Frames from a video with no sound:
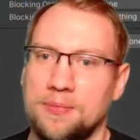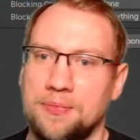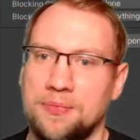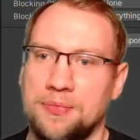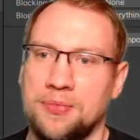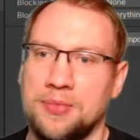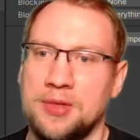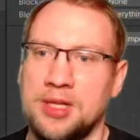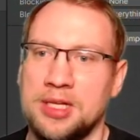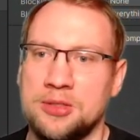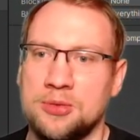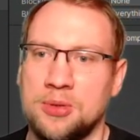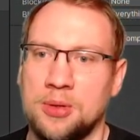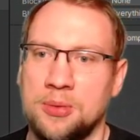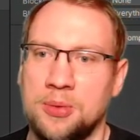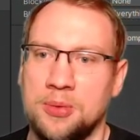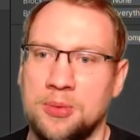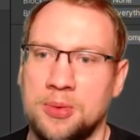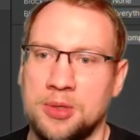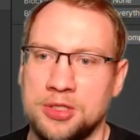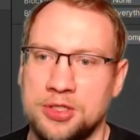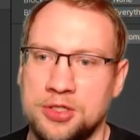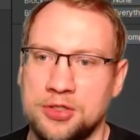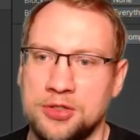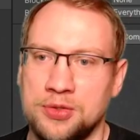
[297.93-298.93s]
That's what we
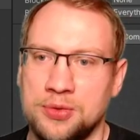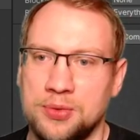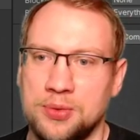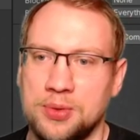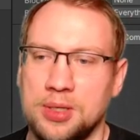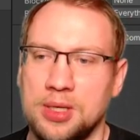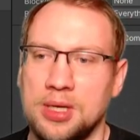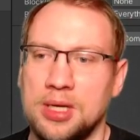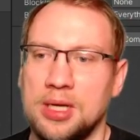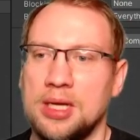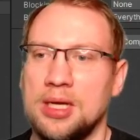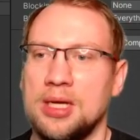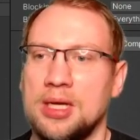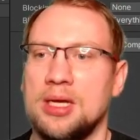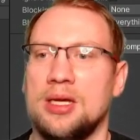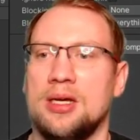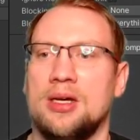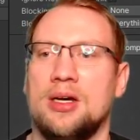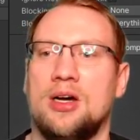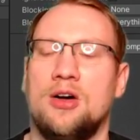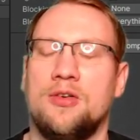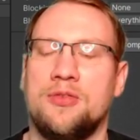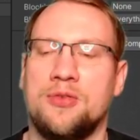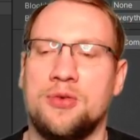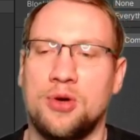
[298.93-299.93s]
want to do.
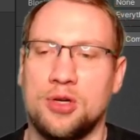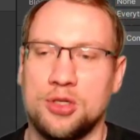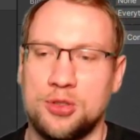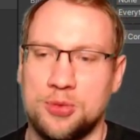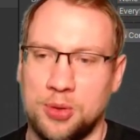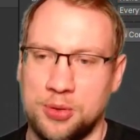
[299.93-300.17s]
Of course,